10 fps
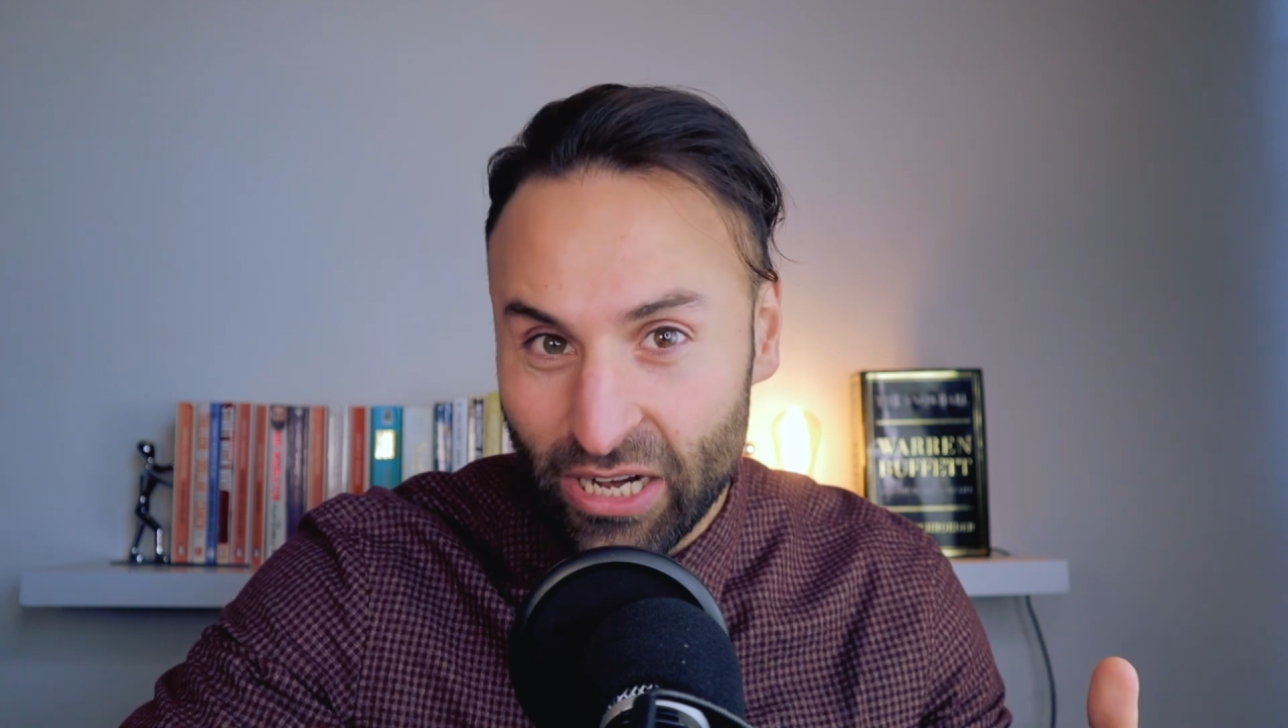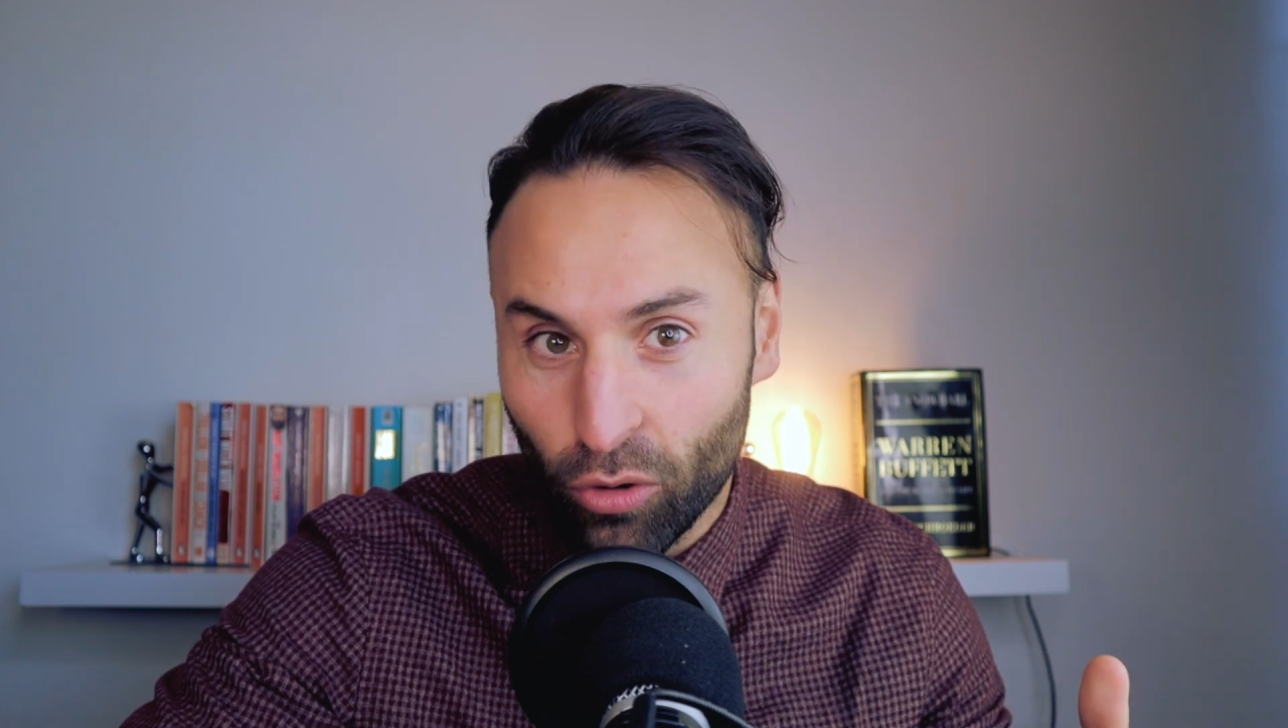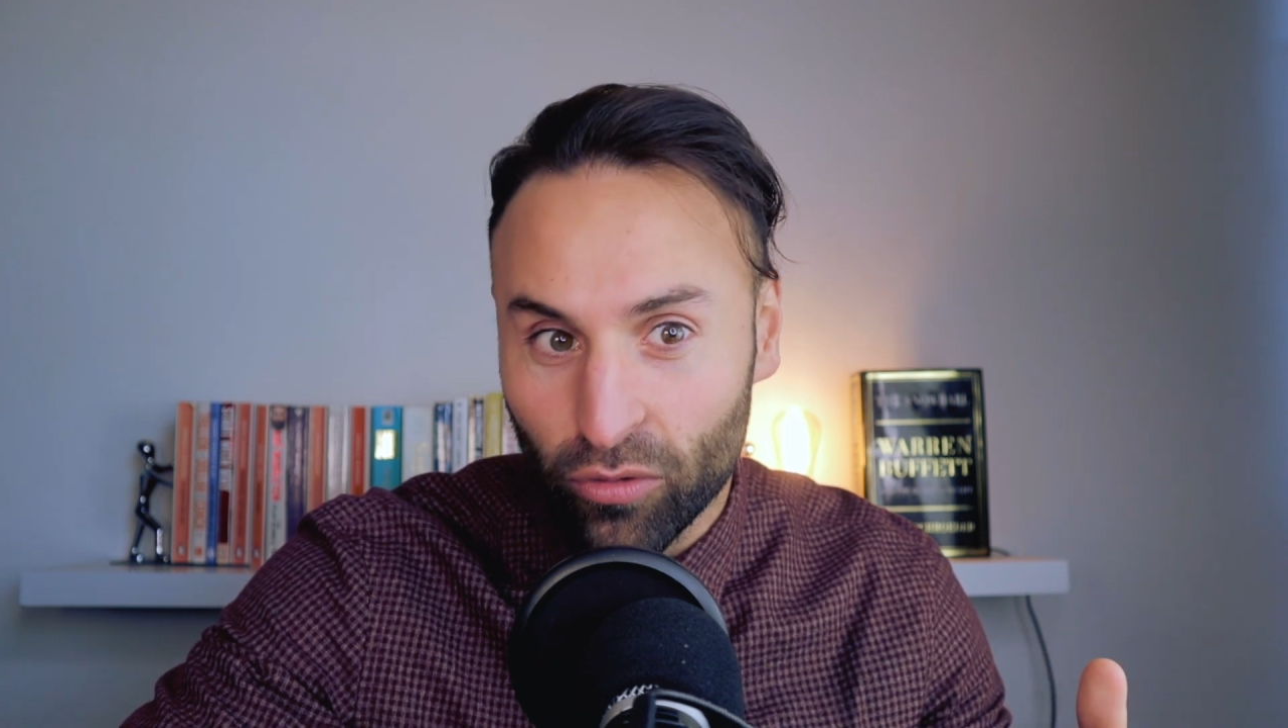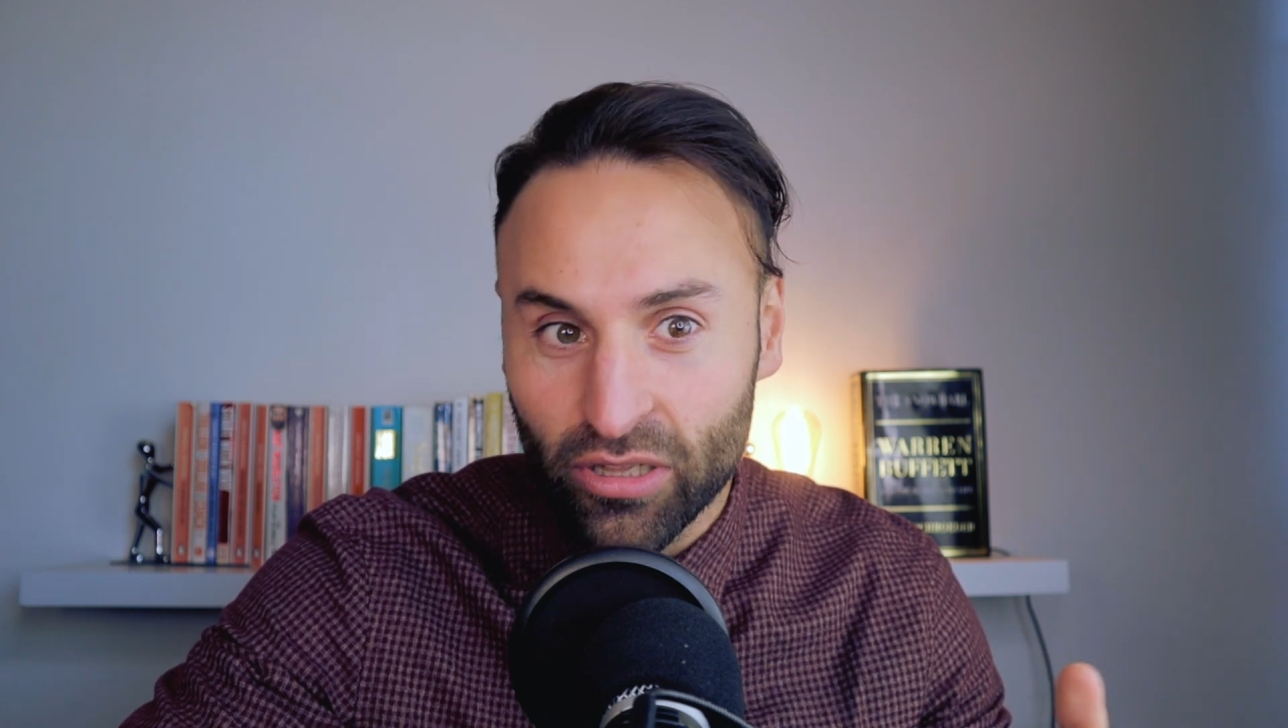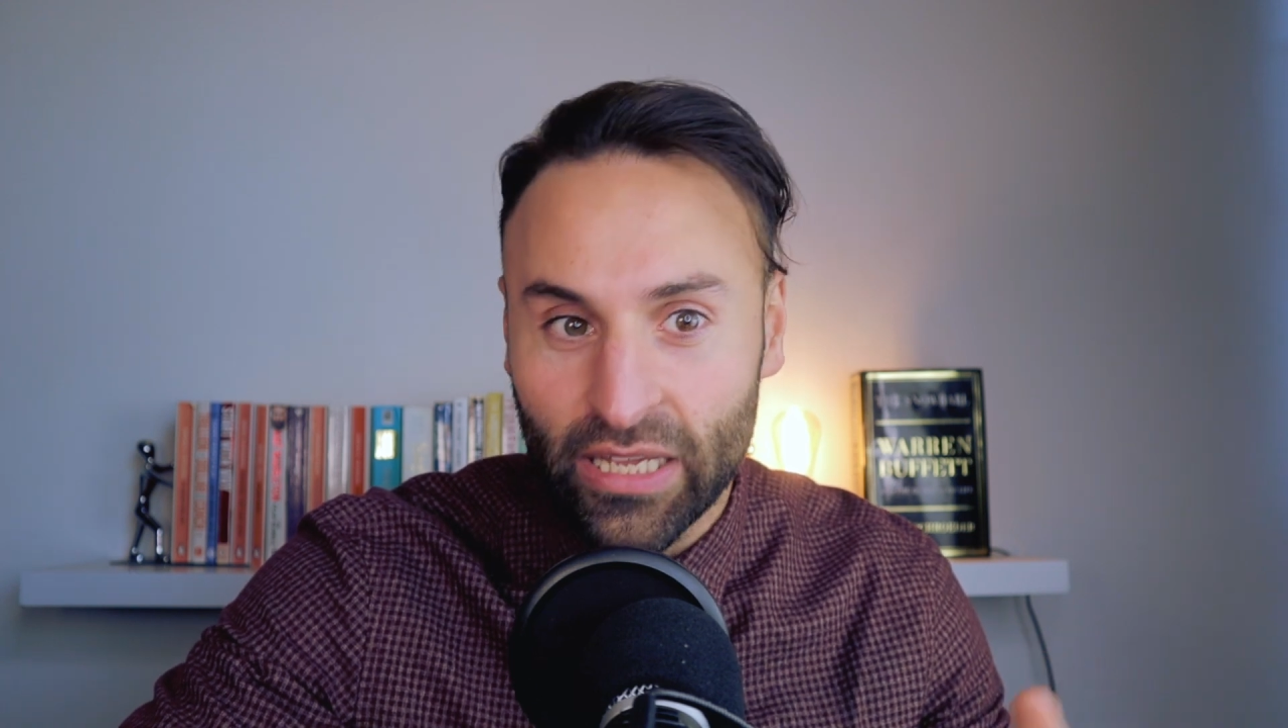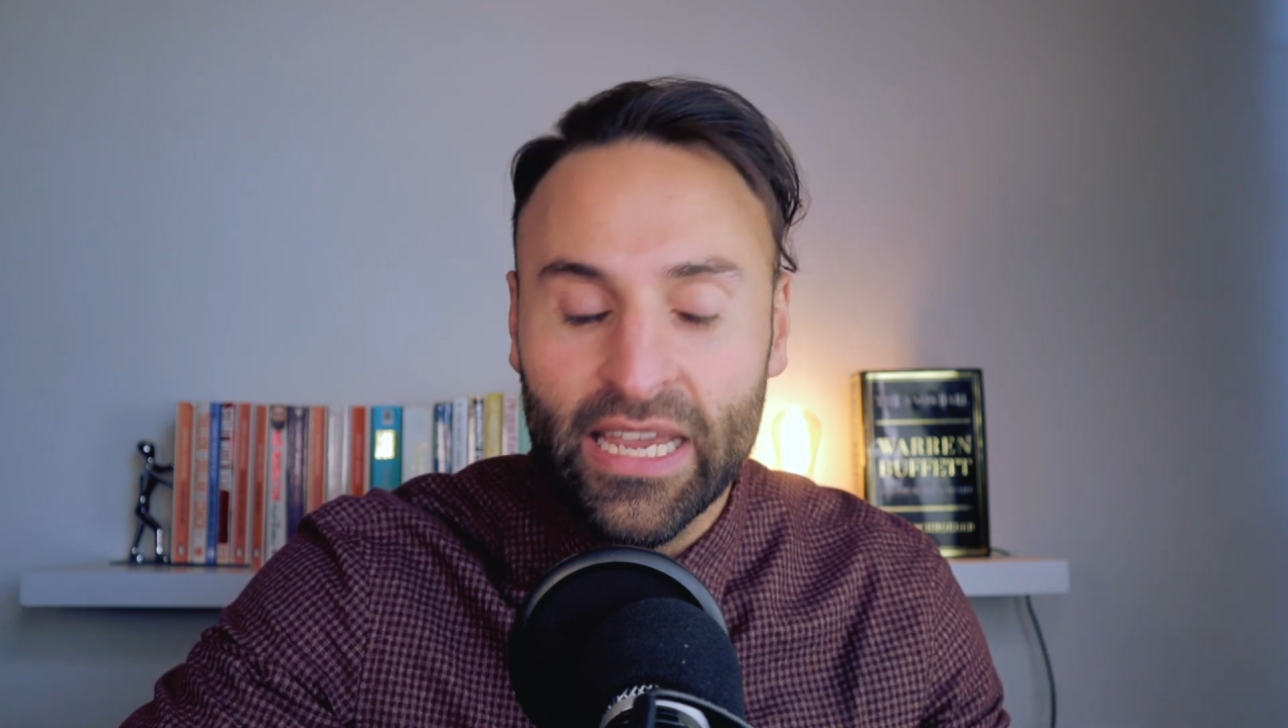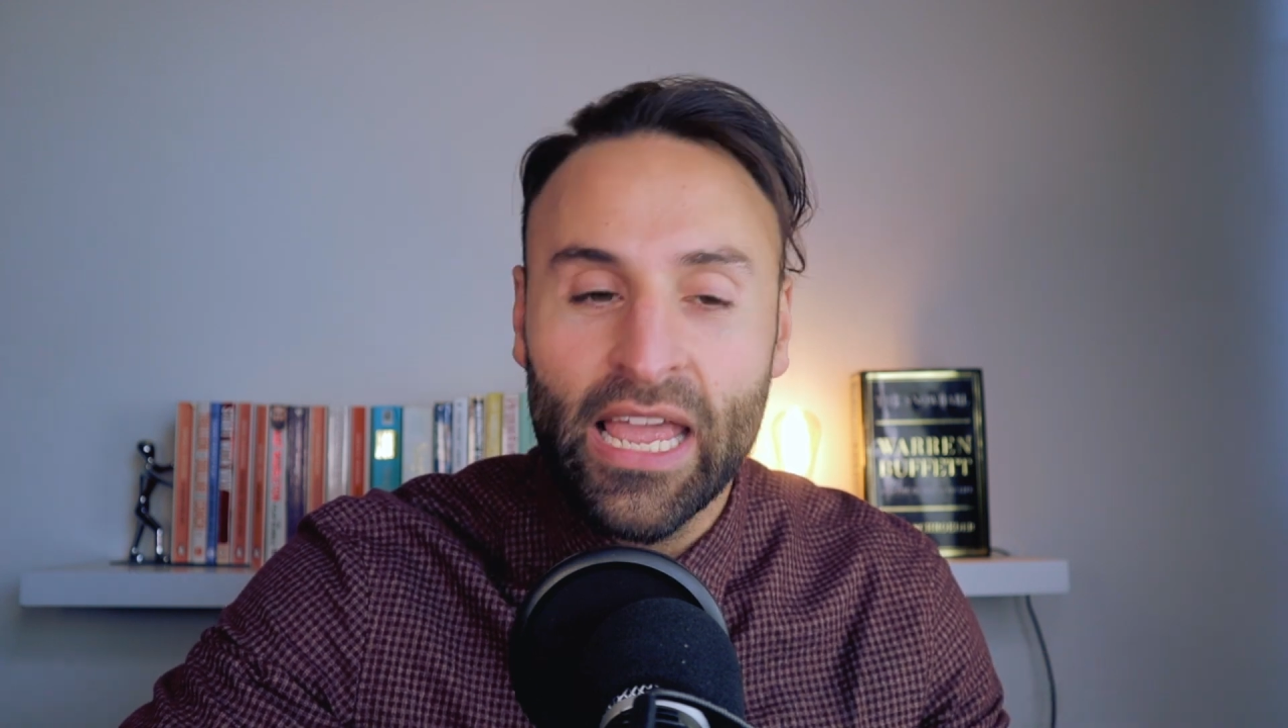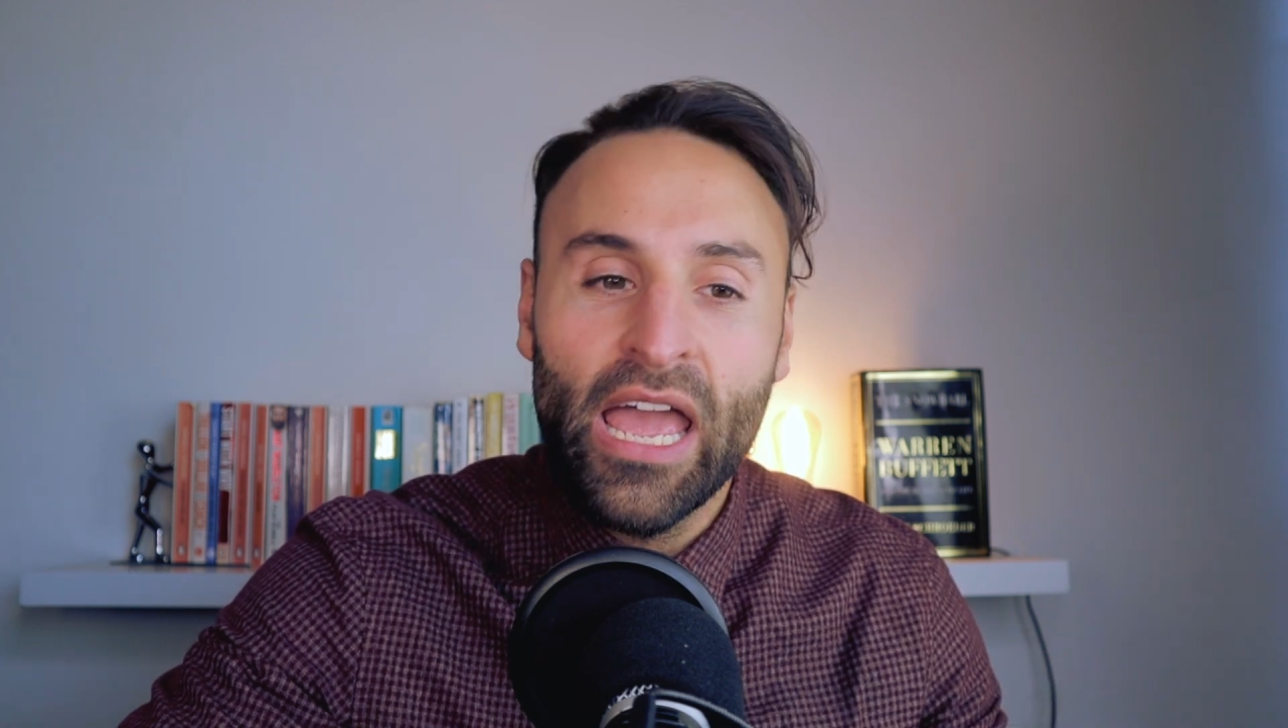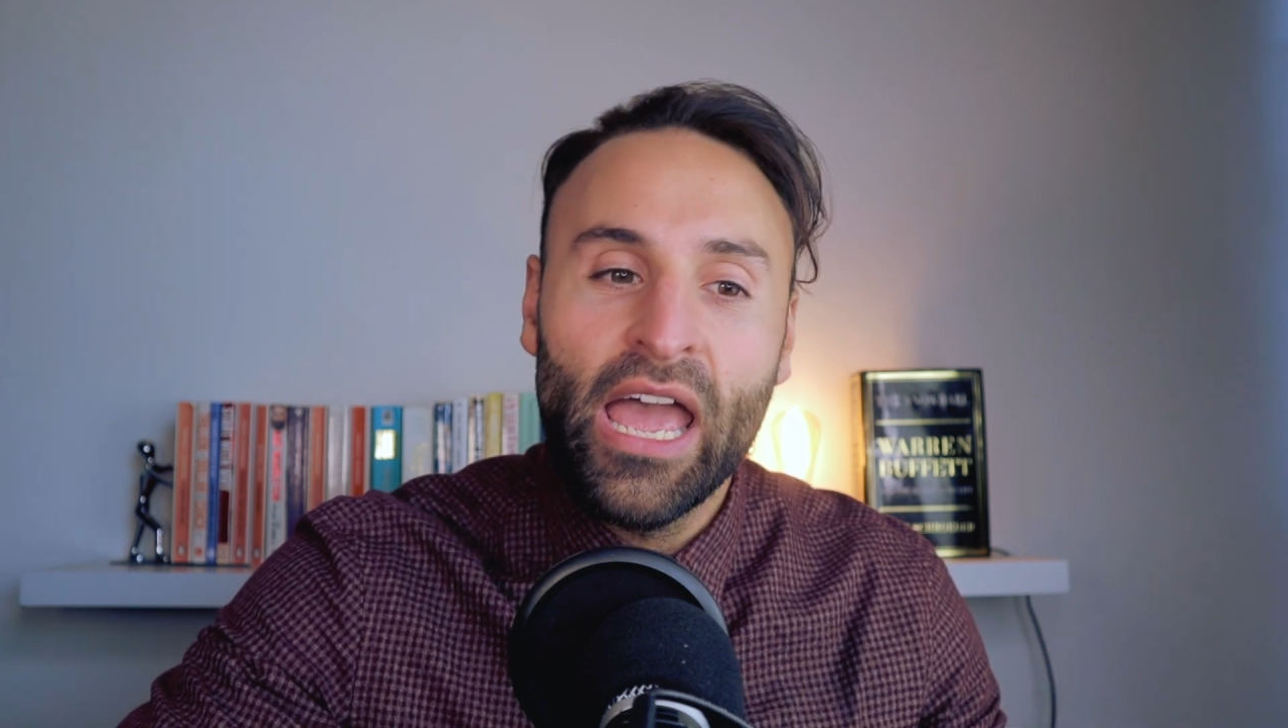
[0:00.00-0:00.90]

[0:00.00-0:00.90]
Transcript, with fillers: currently.